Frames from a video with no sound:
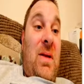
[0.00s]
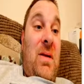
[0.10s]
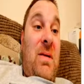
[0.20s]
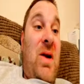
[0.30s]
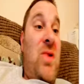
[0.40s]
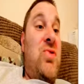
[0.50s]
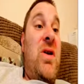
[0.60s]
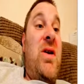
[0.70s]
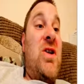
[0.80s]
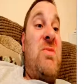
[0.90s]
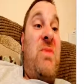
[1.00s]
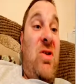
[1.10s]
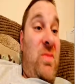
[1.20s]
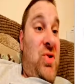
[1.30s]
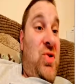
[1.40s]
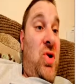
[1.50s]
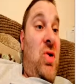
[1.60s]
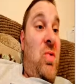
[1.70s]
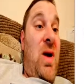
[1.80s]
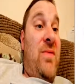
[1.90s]
By using an experiment
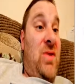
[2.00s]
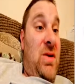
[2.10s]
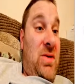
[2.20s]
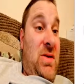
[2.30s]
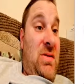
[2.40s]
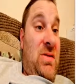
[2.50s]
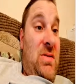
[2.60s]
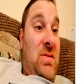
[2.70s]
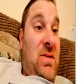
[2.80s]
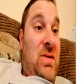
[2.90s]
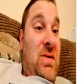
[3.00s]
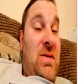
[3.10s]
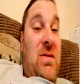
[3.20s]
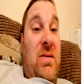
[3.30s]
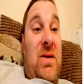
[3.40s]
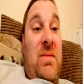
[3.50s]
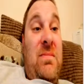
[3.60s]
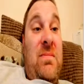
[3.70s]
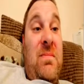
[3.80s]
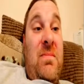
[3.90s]
or whatever else. Yeah?
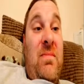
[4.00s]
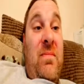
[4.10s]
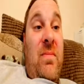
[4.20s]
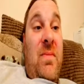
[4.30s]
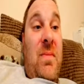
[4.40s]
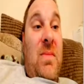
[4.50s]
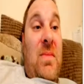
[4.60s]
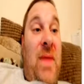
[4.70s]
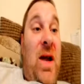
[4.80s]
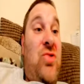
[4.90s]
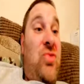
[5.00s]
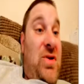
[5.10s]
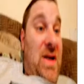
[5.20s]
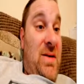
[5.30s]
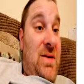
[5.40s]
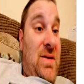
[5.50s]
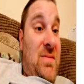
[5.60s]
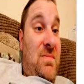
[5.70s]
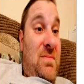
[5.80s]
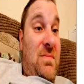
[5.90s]
Natural science.
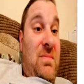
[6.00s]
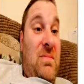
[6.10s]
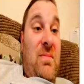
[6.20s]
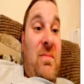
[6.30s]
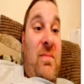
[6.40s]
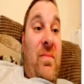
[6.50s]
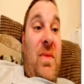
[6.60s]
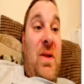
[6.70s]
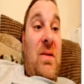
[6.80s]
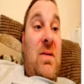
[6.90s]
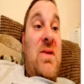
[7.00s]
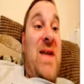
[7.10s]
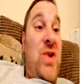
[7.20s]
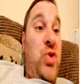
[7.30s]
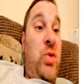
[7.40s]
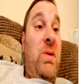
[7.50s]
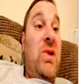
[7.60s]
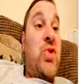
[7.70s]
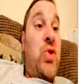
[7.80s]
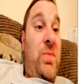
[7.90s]
Tangible
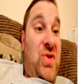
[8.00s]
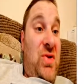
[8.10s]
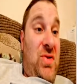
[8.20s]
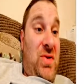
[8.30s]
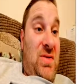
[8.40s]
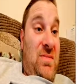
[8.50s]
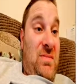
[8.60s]
substance.